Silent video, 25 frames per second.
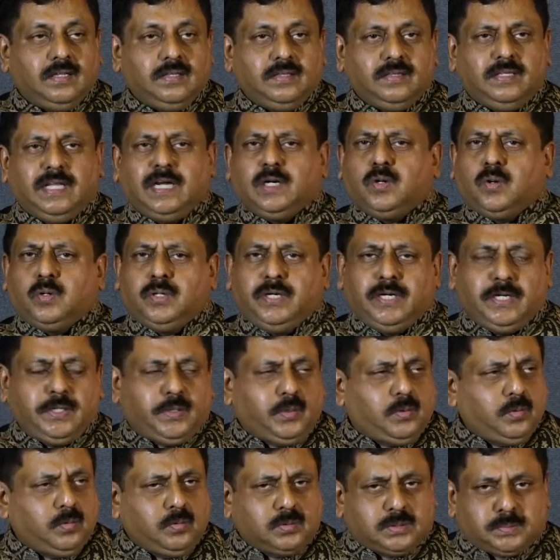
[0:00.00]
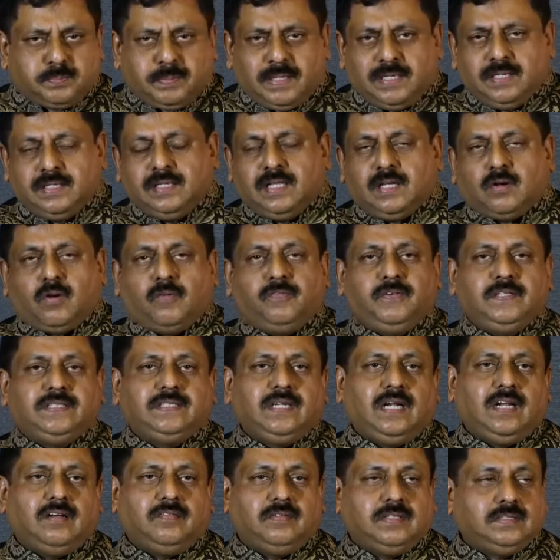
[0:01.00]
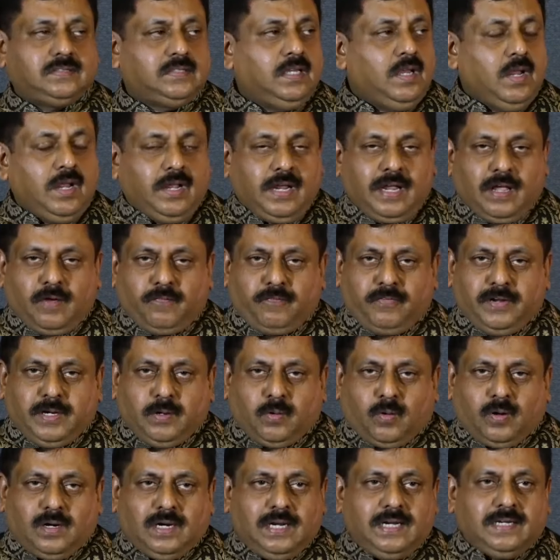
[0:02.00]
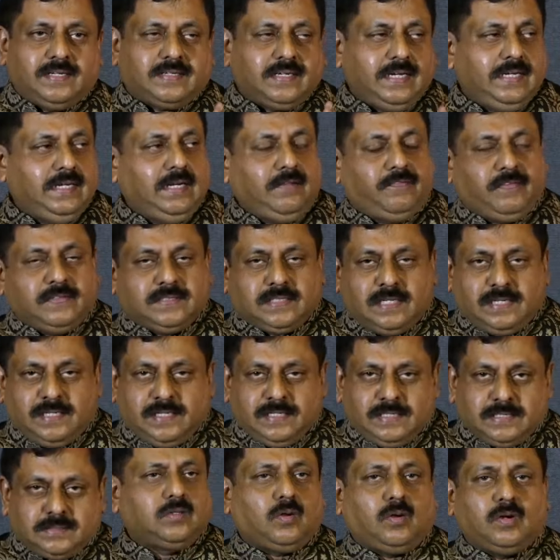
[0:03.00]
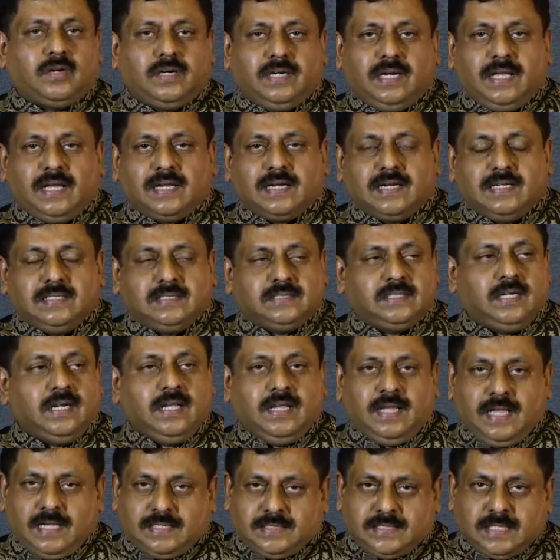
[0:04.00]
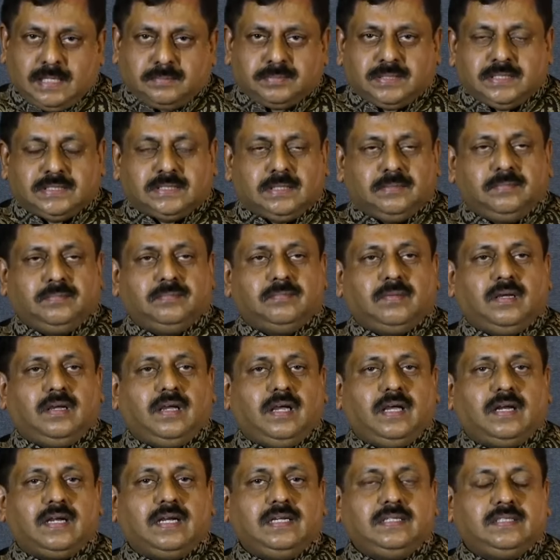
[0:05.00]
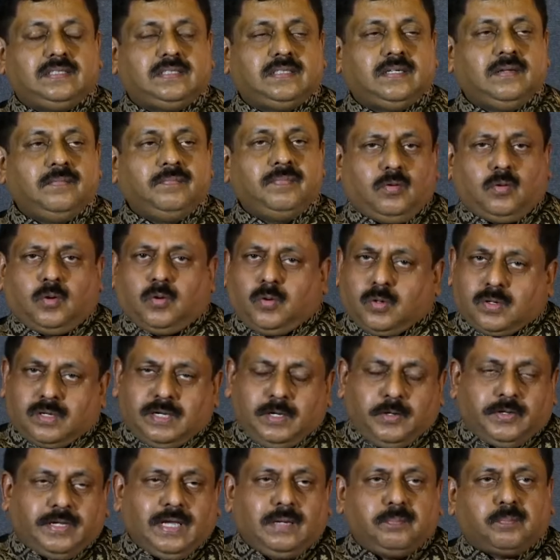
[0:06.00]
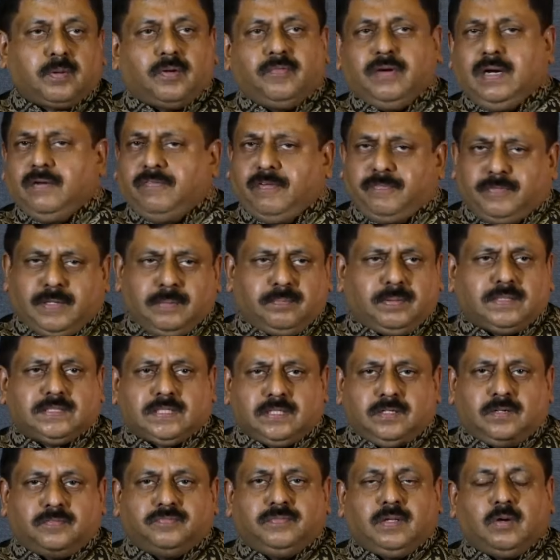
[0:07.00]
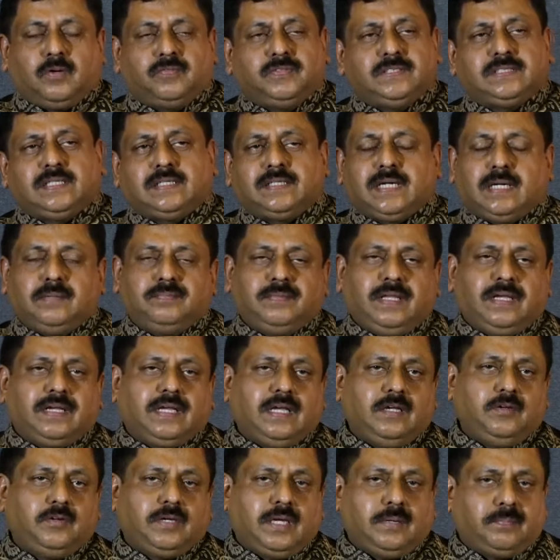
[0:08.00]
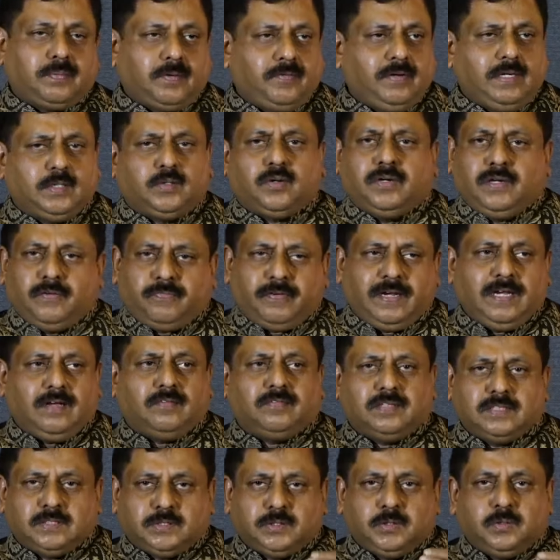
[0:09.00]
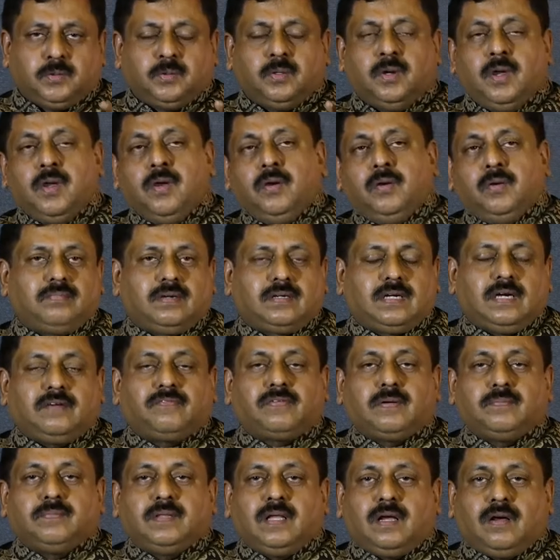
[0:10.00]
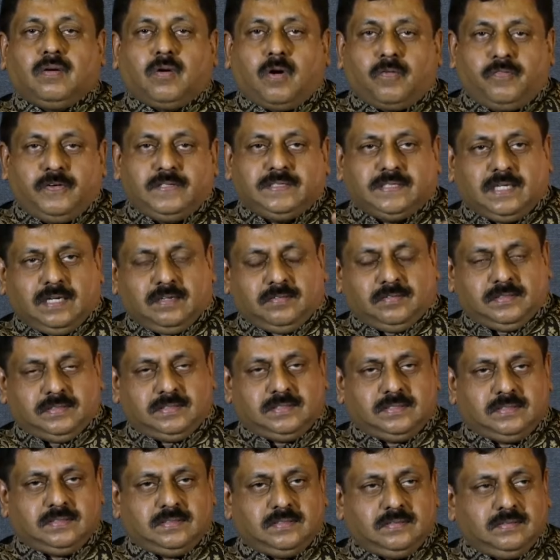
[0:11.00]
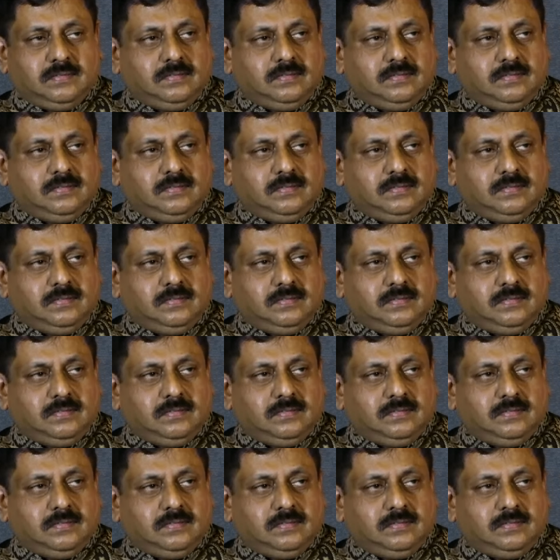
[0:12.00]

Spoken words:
They don't need to spend their official hours. Every online training facility is already arranged, exam system arranged, or you can provide 50% of the official time. You can provide 25 hours, you cut from the official hours.